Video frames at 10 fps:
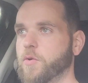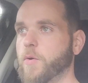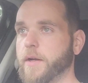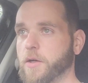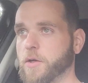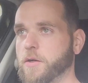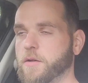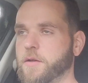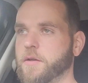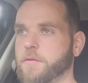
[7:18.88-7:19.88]
quicker,
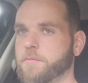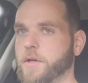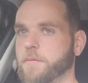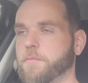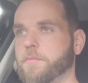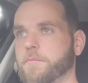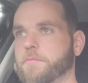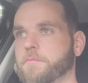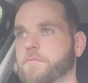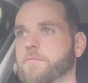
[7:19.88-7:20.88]
but
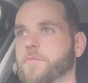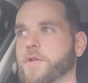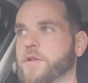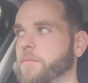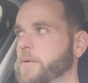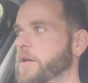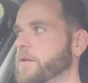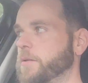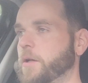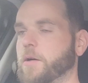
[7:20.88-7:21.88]
when you think about it
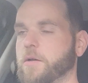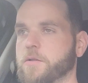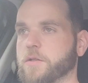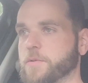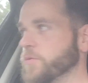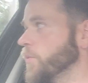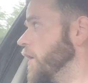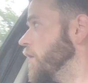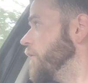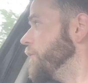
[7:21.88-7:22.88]
in the long term as
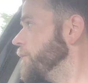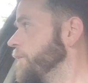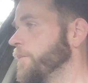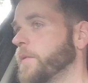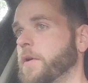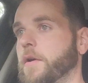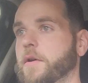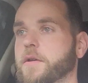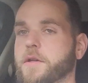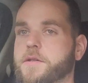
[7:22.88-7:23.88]
well,
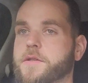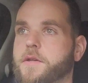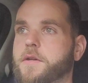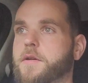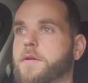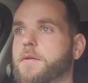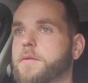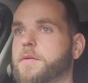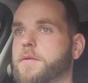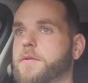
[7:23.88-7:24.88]
it's
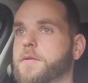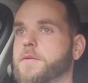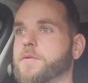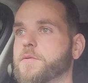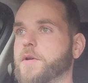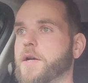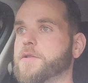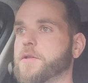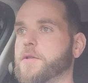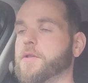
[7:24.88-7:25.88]

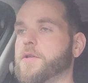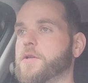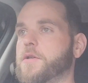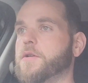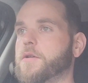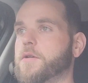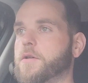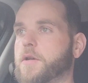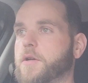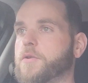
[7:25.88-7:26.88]
drastically
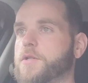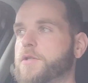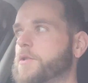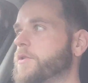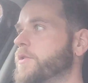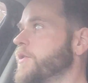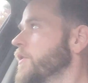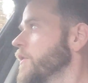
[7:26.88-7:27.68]
increases